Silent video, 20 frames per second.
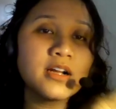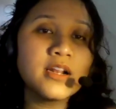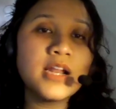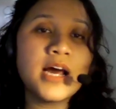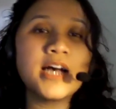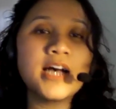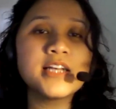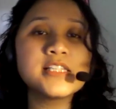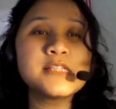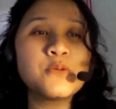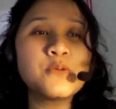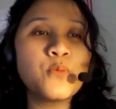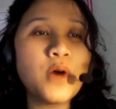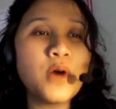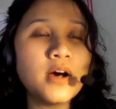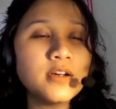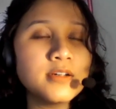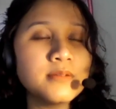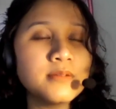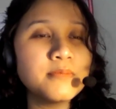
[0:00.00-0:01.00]
the class. So
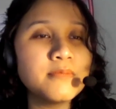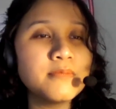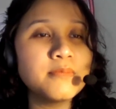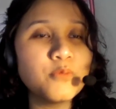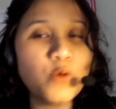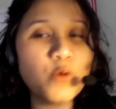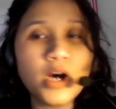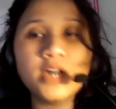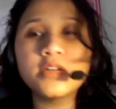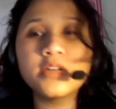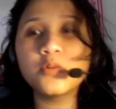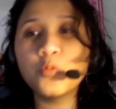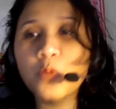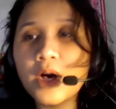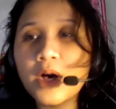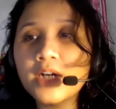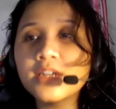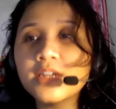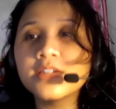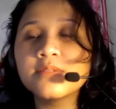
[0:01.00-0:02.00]
welcome, welcome,
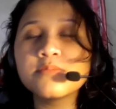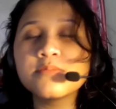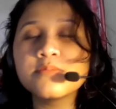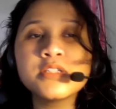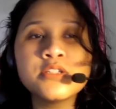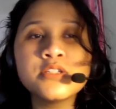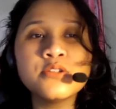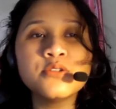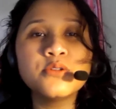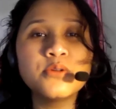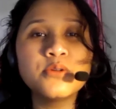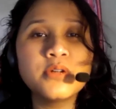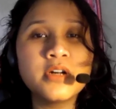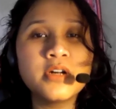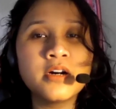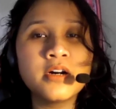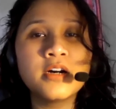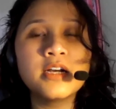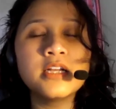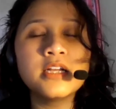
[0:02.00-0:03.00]
welcome to
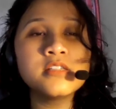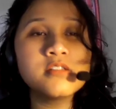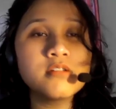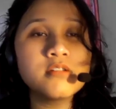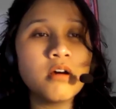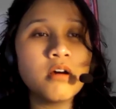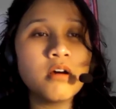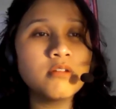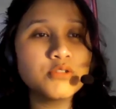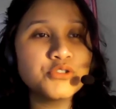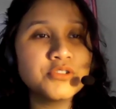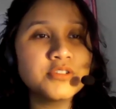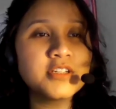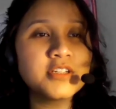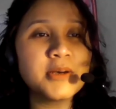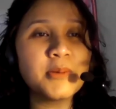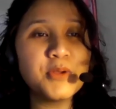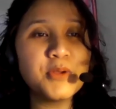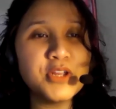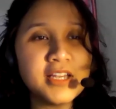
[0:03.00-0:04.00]
uh, Intercultural
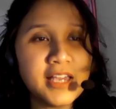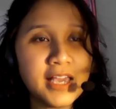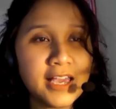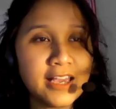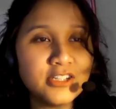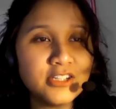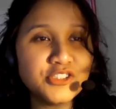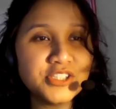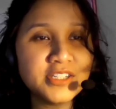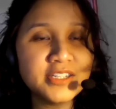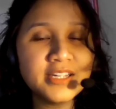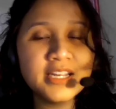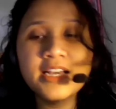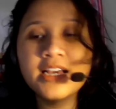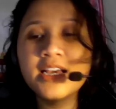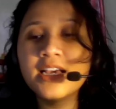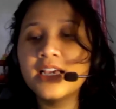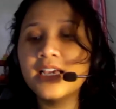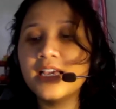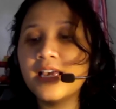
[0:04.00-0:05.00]
Communication.
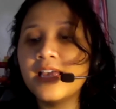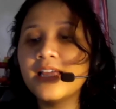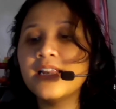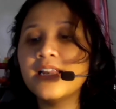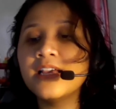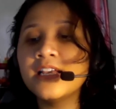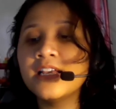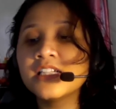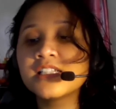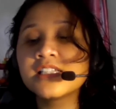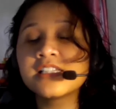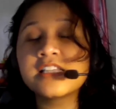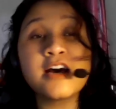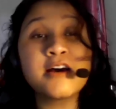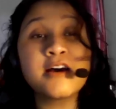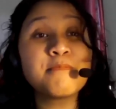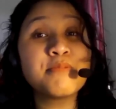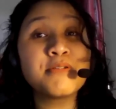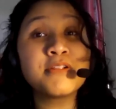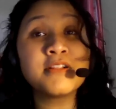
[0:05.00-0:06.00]
It is
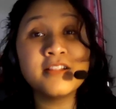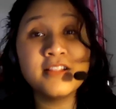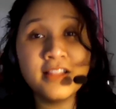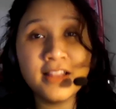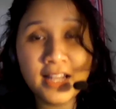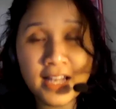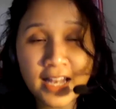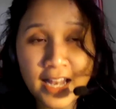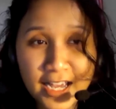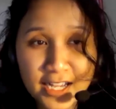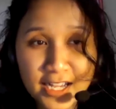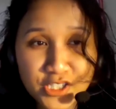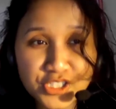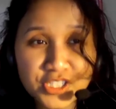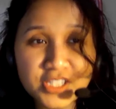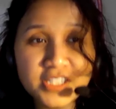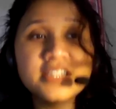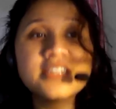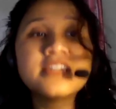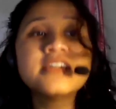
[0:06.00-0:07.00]
a
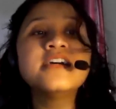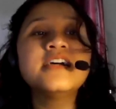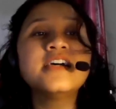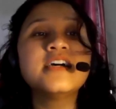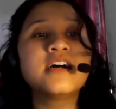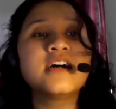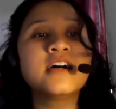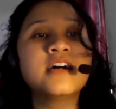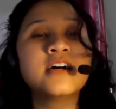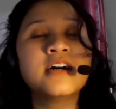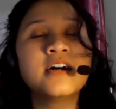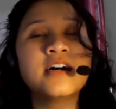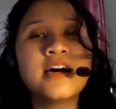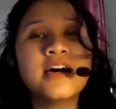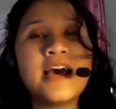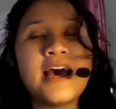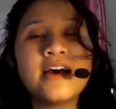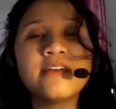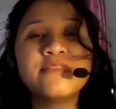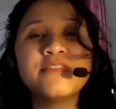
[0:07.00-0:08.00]
pleasure uh,
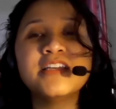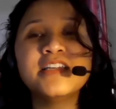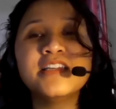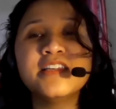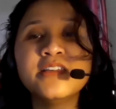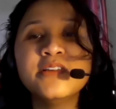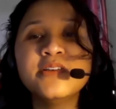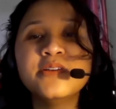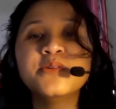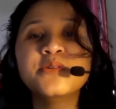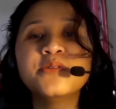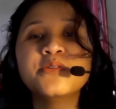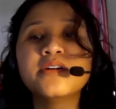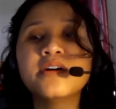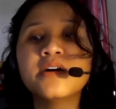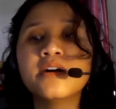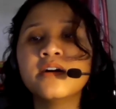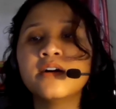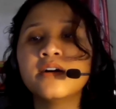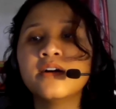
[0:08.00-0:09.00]
having you
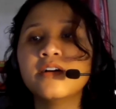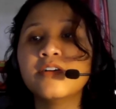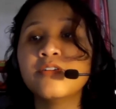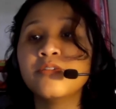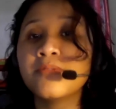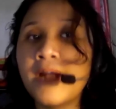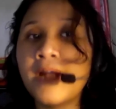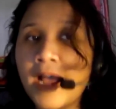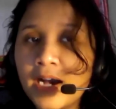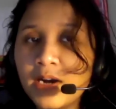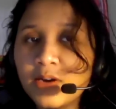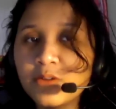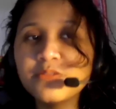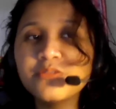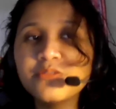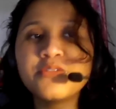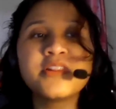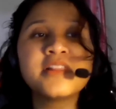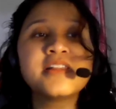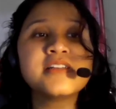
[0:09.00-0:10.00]
uh,
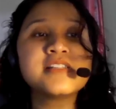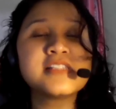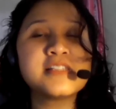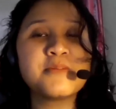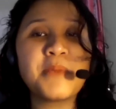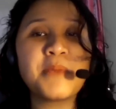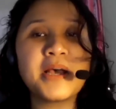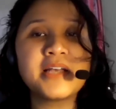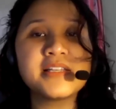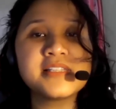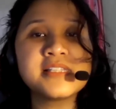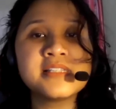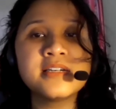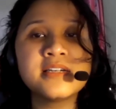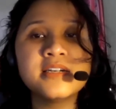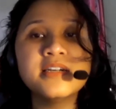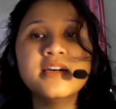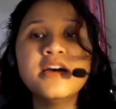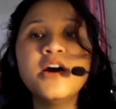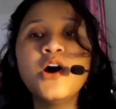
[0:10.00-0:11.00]
around for this
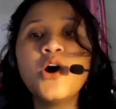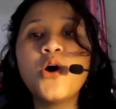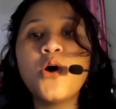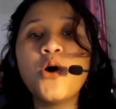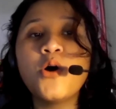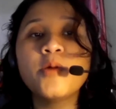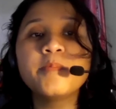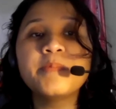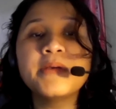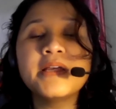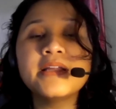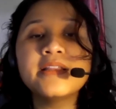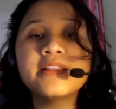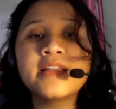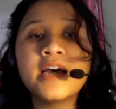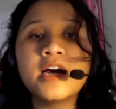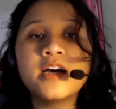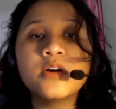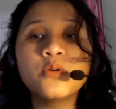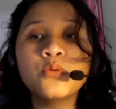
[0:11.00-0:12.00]
semester hoping
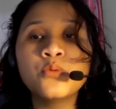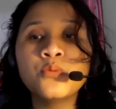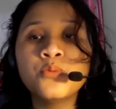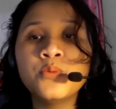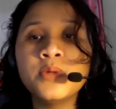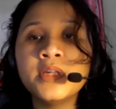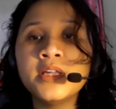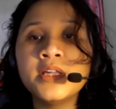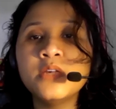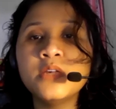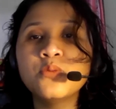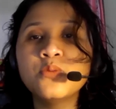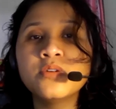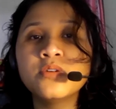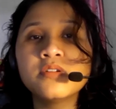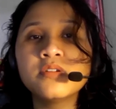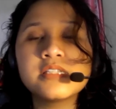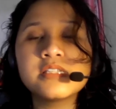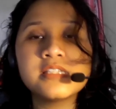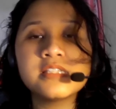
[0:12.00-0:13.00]
that we
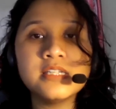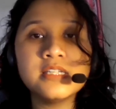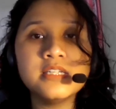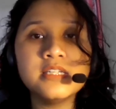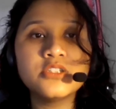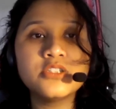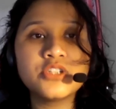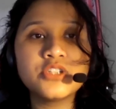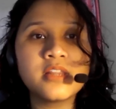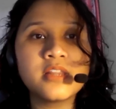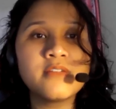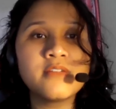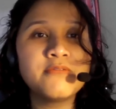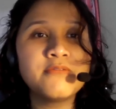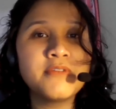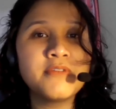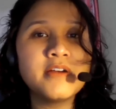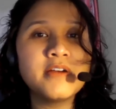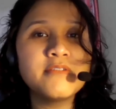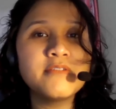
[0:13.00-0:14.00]
will see each other
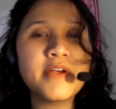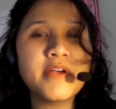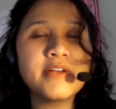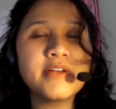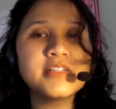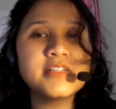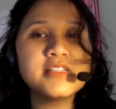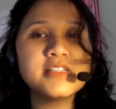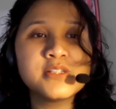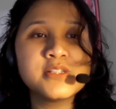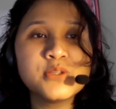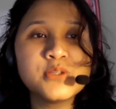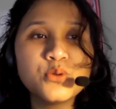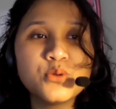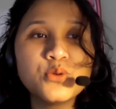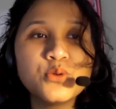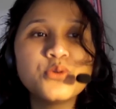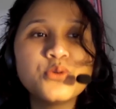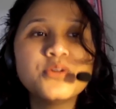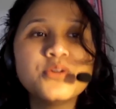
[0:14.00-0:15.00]
very, very
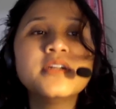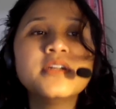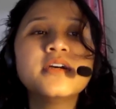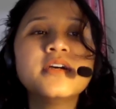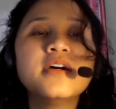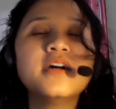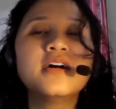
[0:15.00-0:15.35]
soon.